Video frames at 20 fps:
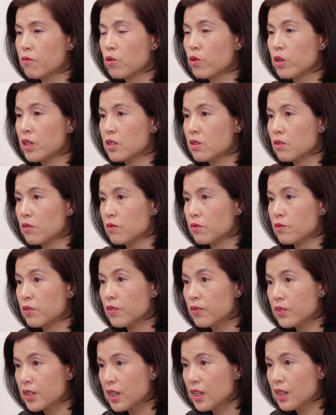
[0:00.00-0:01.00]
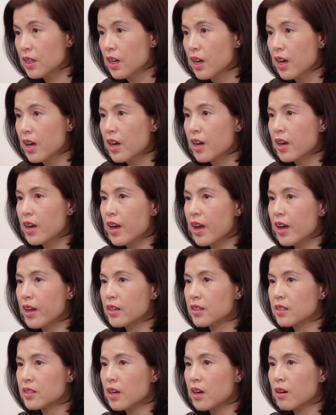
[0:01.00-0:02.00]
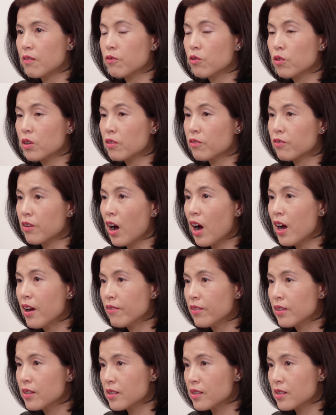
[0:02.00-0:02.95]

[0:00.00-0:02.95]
40 to 50, and uh, 45